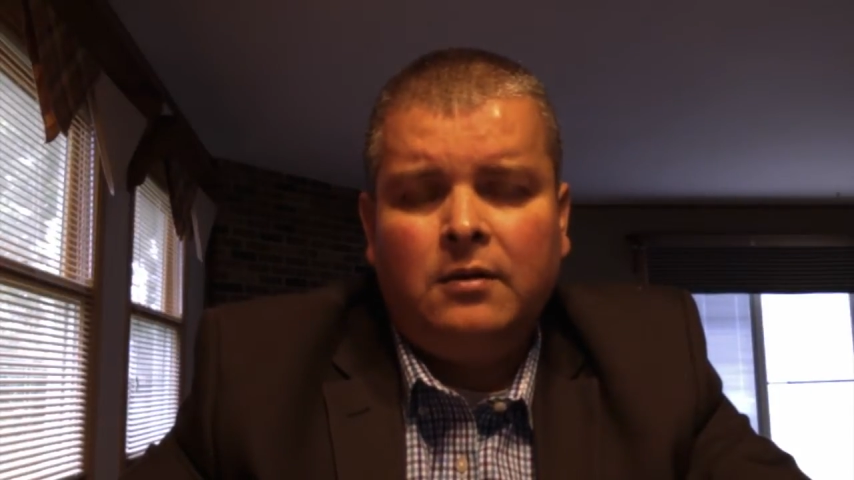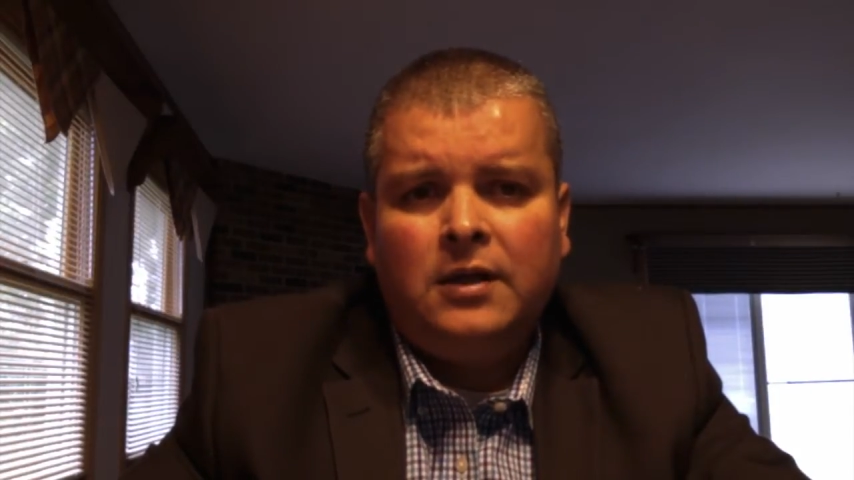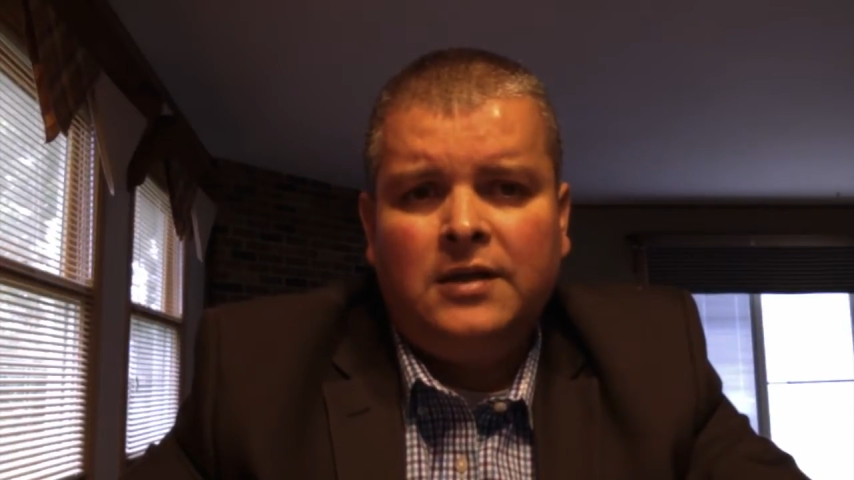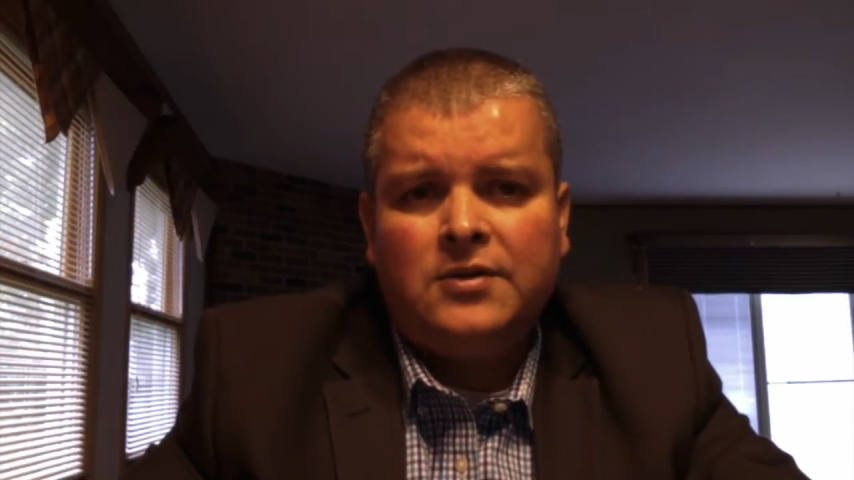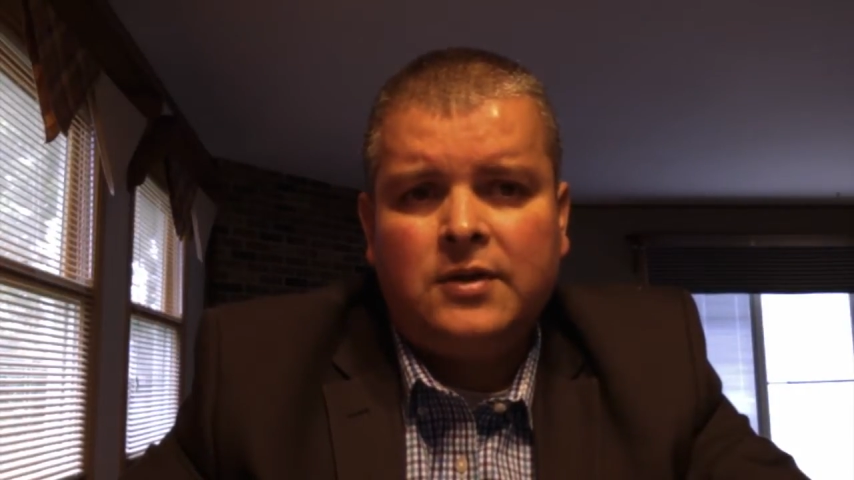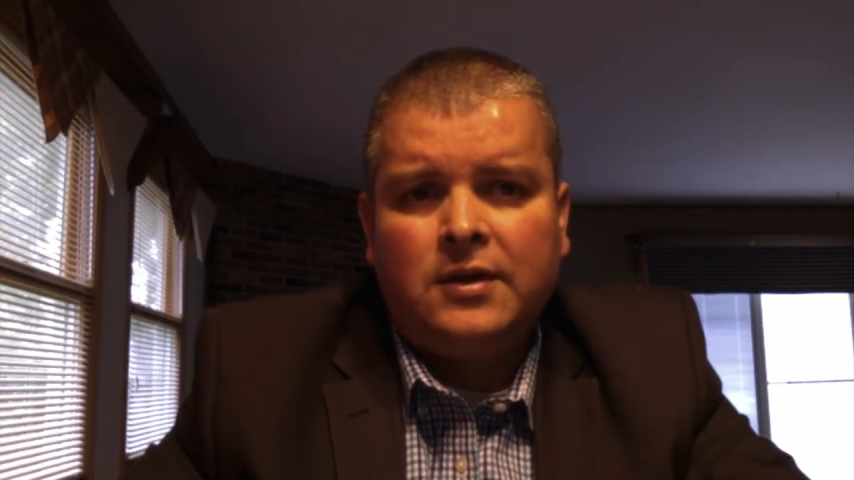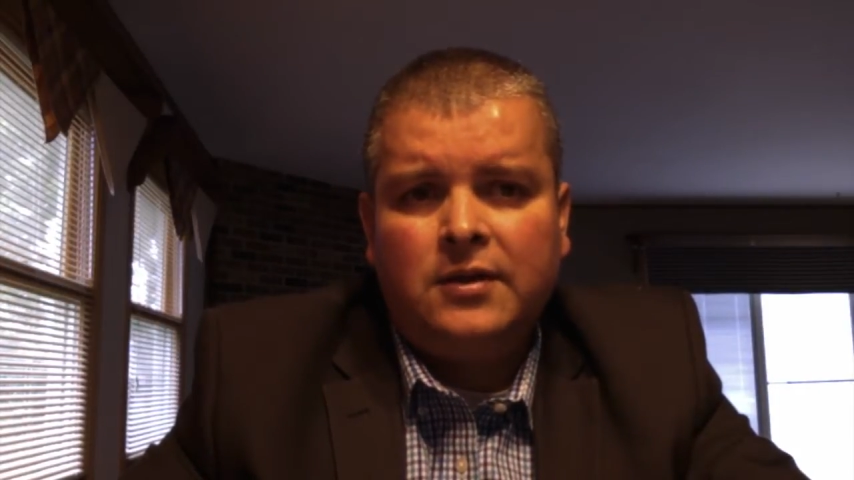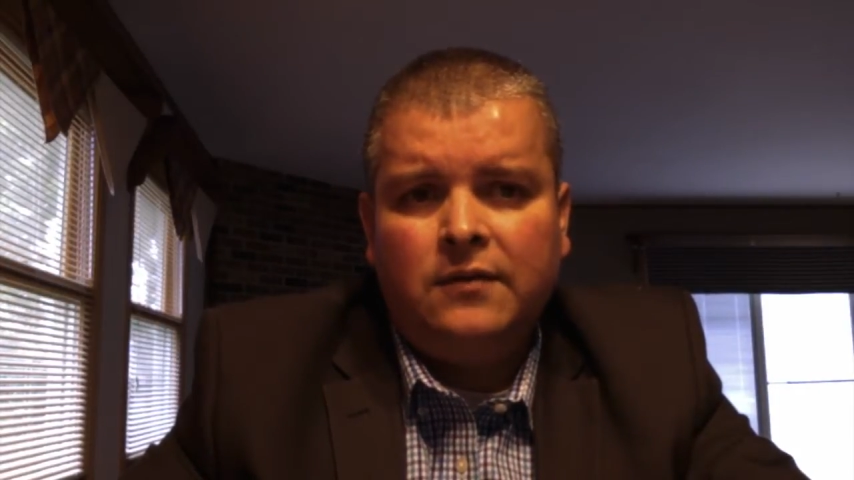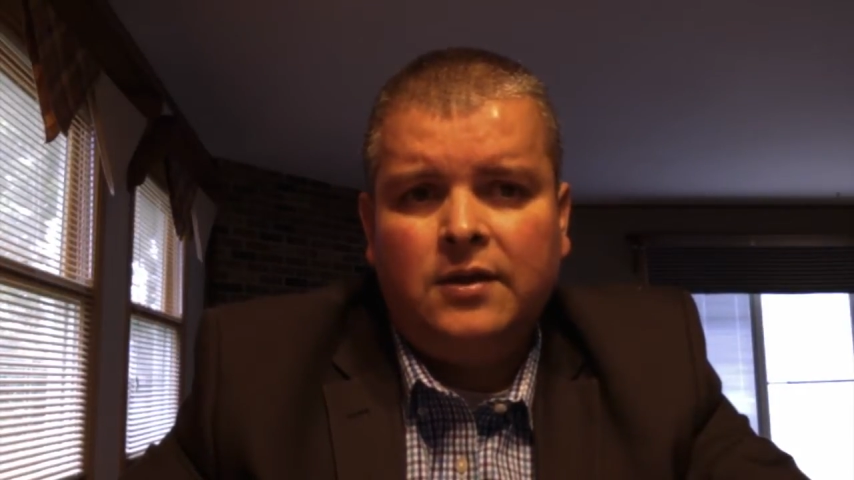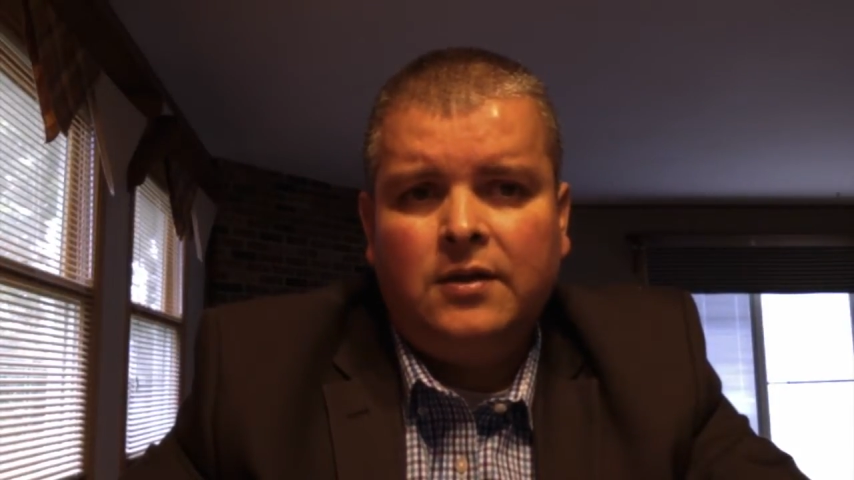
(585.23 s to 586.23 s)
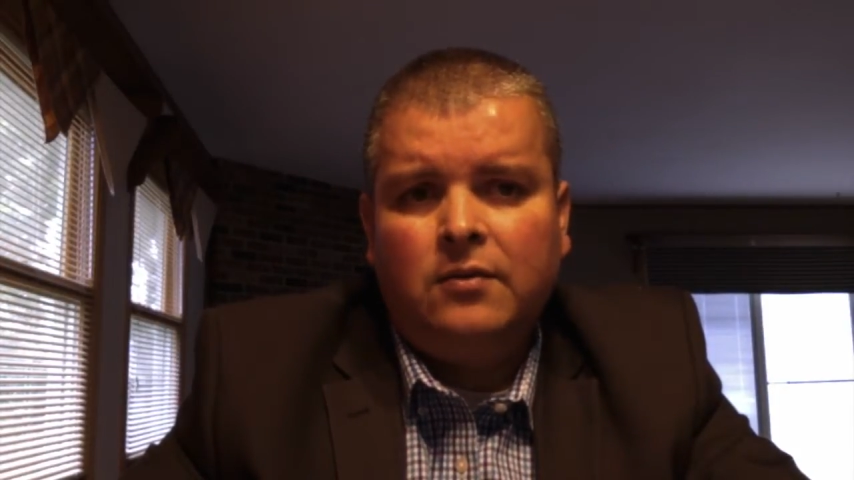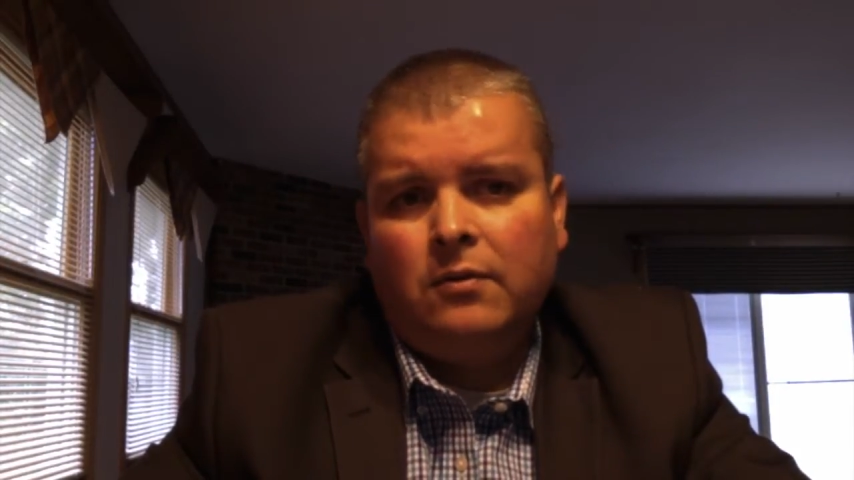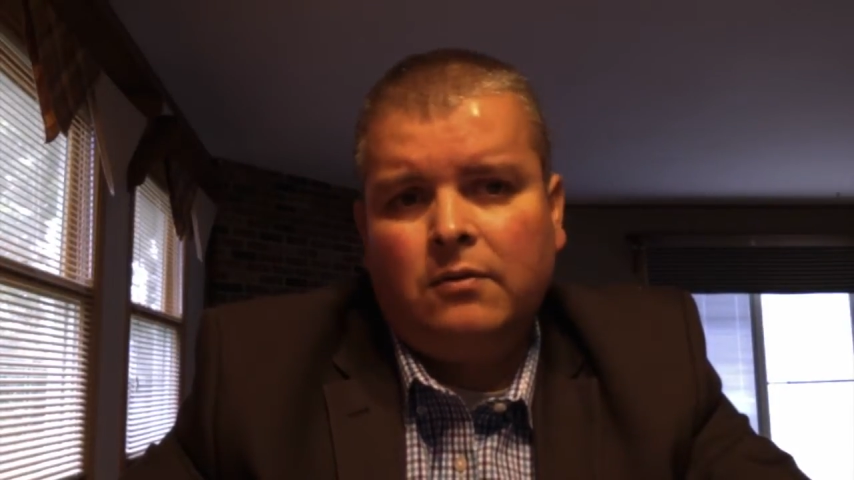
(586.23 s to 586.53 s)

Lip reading: illicit activity or